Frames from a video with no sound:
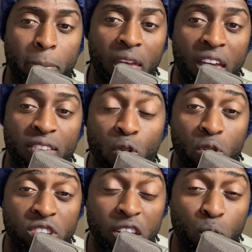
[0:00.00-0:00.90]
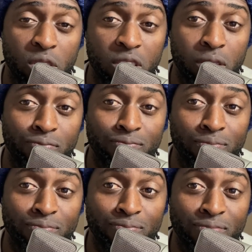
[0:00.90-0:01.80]
And of course, he was
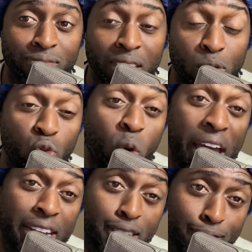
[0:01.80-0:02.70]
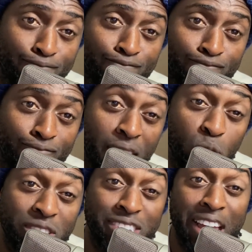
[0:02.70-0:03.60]
whacked. He
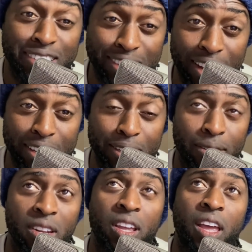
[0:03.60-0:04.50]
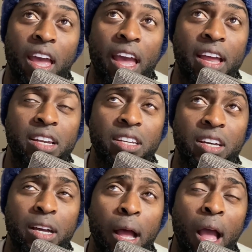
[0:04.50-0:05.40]
was assassinated. And
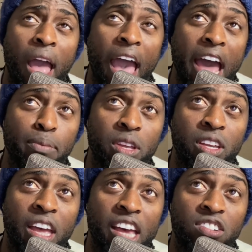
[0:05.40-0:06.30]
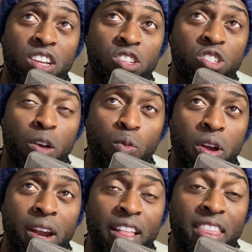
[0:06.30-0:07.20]
Adam Kakesh is
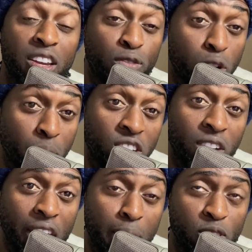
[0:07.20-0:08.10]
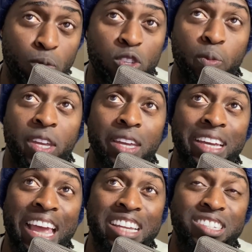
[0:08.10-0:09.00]
someone that is very much like him, has been speaking
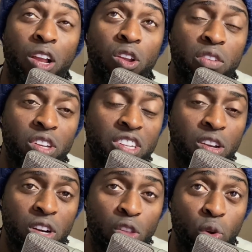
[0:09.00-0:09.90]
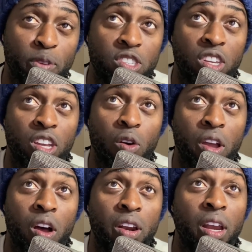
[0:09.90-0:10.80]
against a lot of the tyranny that we've been seeing going
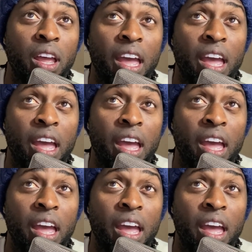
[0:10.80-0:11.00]
on.